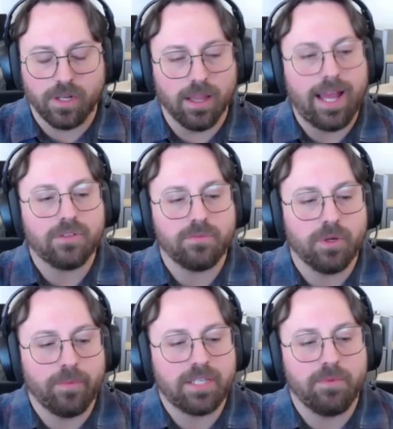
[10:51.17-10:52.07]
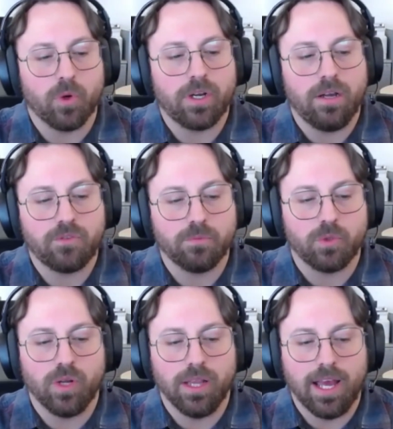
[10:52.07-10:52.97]
allows me or makes me more
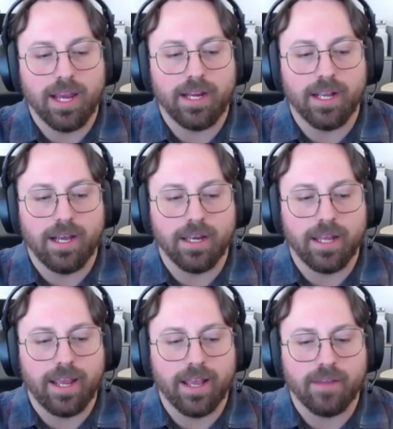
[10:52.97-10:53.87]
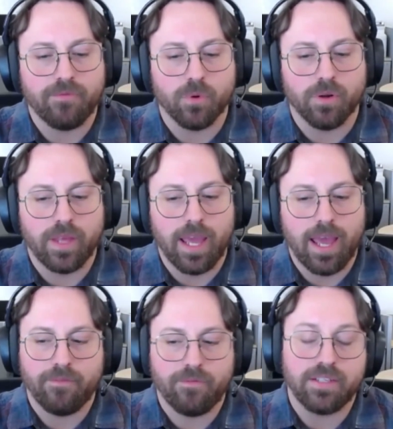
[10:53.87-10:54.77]
comfortable relying on AI for the
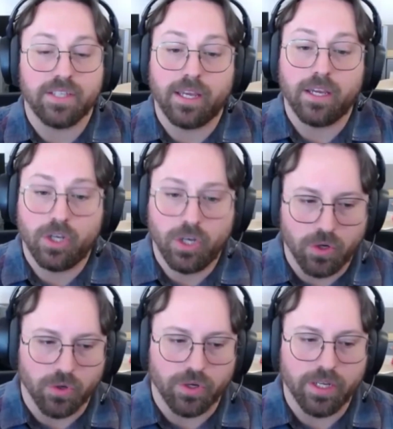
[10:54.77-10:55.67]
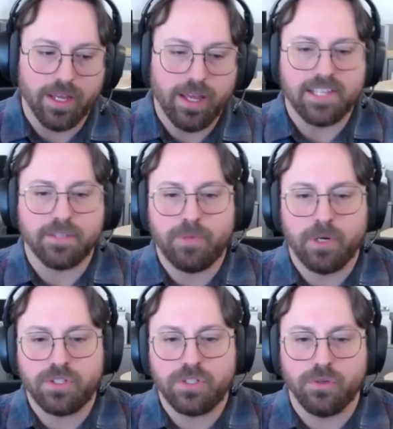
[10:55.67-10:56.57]
things like code, as
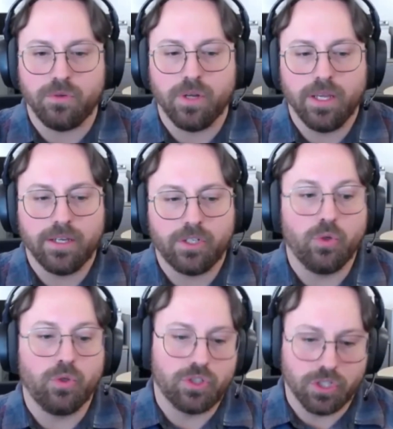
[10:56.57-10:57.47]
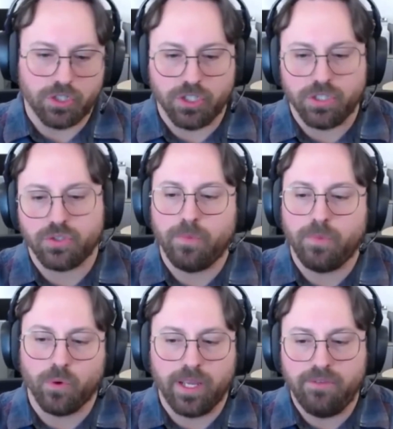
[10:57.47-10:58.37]
opposed to Google searches
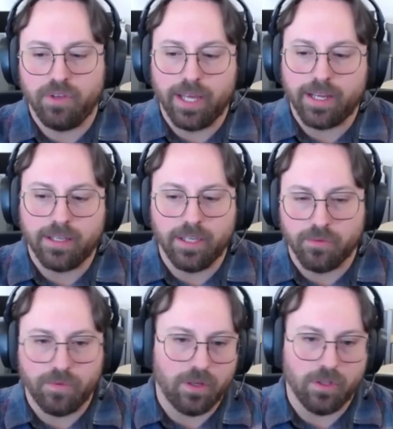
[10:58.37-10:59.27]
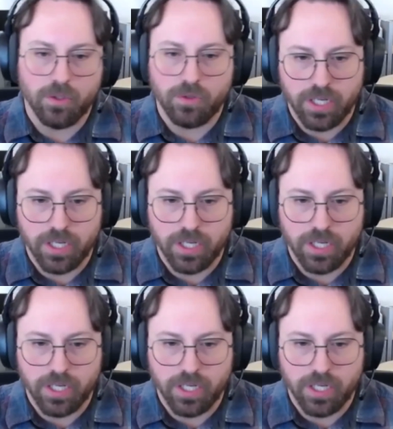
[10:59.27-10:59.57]
or even the